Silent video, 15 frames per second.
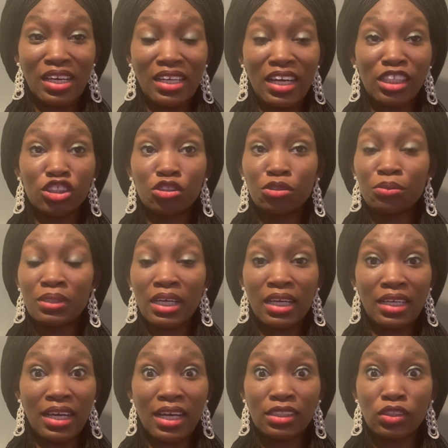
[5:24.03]
Like, she
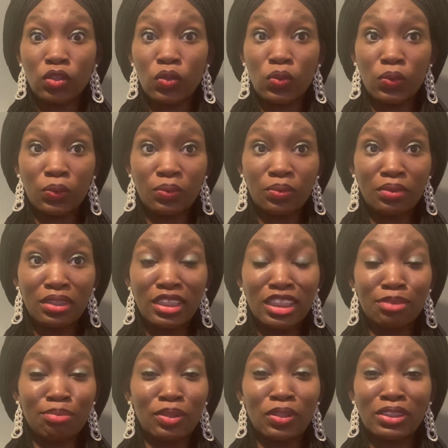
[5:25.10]
realized, oh, it's
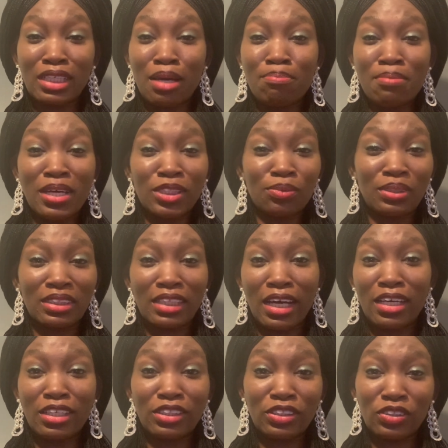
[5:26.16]
because I messed with
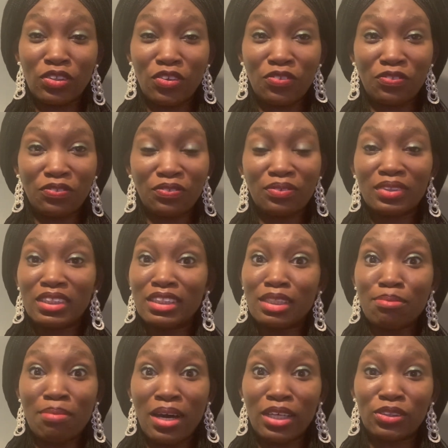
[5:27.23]
Taye's stuff in the
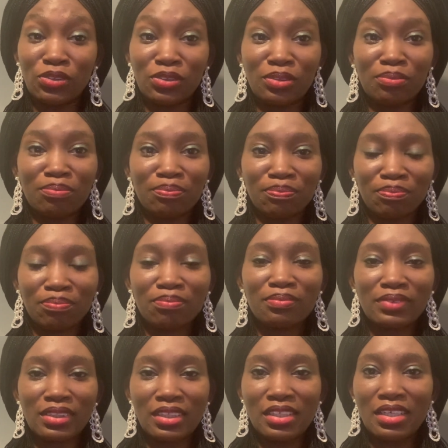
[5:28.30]
bathroom.
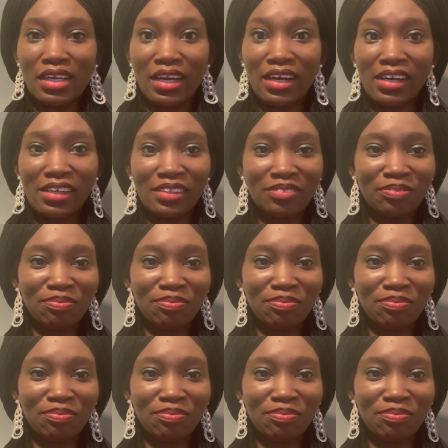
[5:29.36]
Yeah.